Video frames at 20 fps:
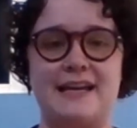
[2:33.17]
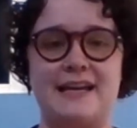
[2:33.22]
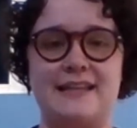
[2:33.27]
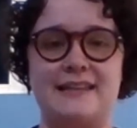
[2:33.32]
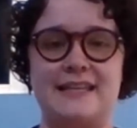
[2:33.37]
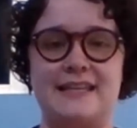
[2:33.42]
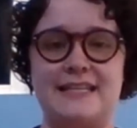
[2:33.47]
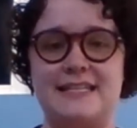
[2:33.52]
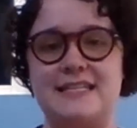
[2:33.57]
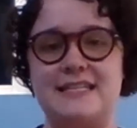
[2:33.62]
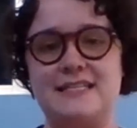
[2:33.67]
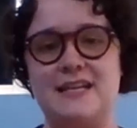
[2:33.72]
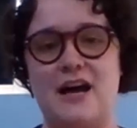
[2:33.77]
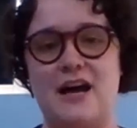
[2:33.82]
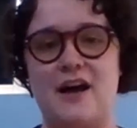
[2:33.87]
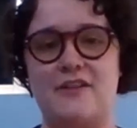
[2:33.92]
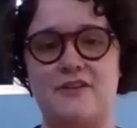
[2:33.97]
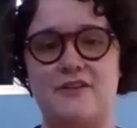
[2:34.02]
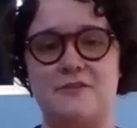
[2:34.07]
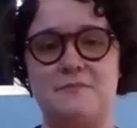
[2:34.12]
and listen
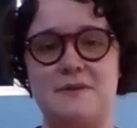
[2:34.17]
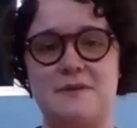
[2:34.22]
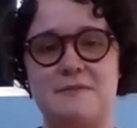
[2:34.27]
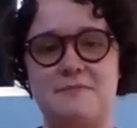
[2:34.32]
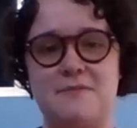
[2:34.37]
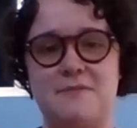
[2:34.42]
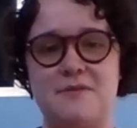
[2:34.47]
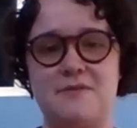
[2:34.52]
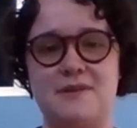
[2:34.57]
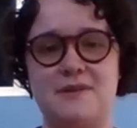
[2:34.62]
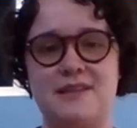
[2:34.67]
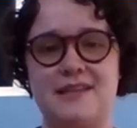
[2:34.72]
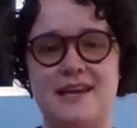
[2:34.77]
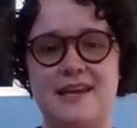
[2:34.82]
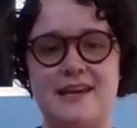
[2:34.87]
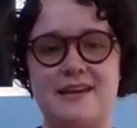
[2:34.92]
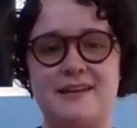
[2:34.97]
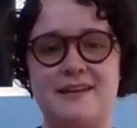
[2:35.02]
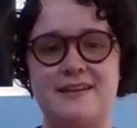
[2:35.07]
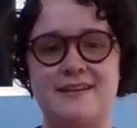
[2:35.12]
to other people when
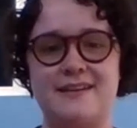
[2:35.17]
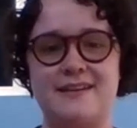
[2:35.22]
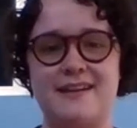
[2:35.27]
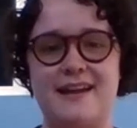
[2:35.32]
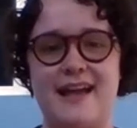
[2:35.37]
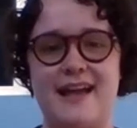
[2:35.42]
they